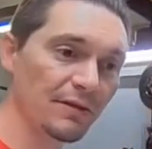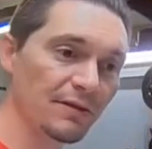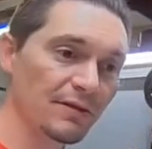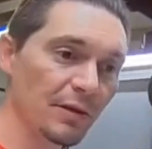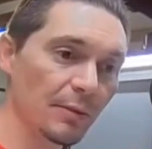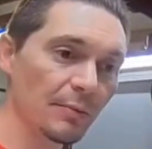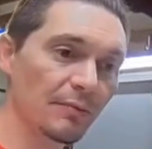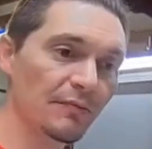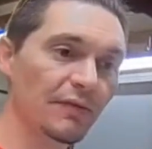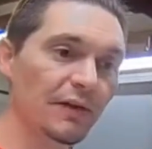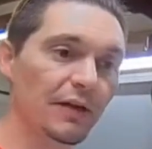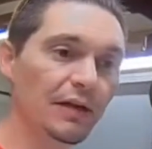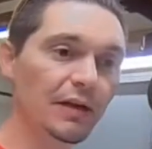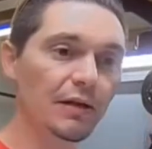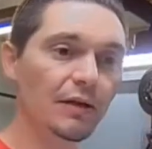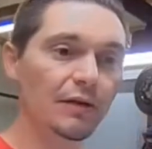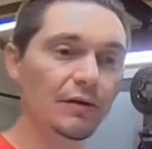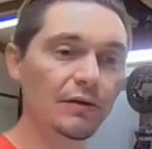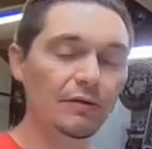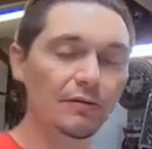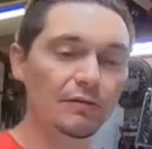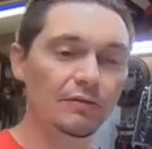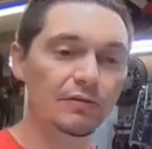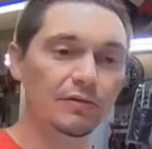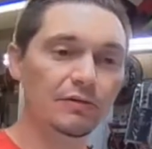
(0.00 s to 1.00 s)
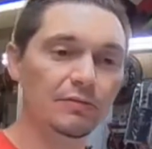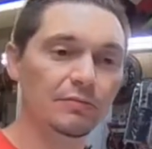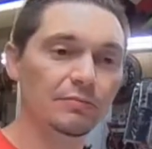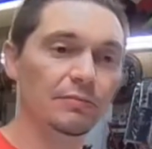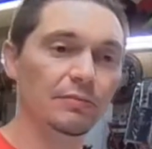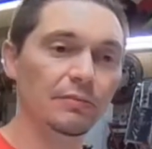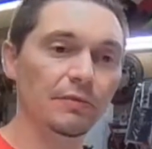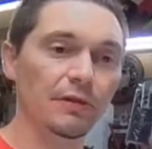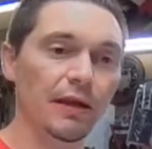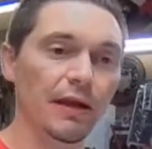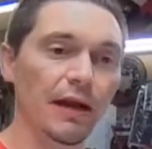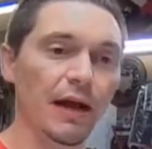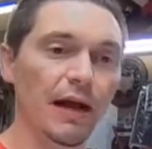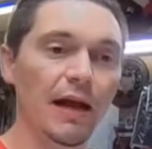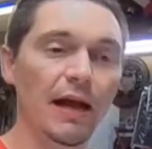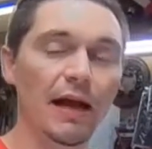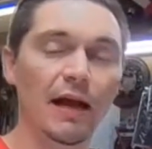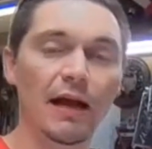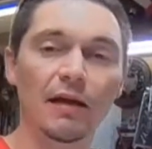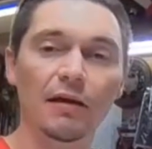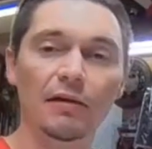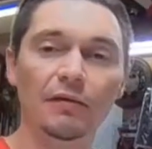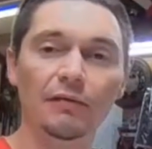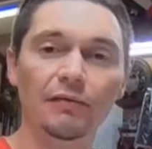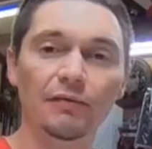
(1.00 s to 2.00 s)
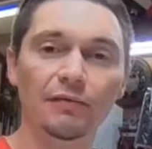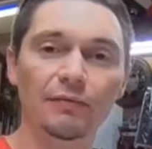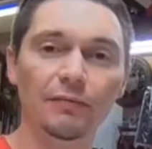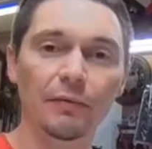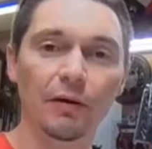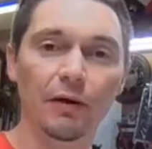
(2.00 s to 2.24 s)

Some videos that I have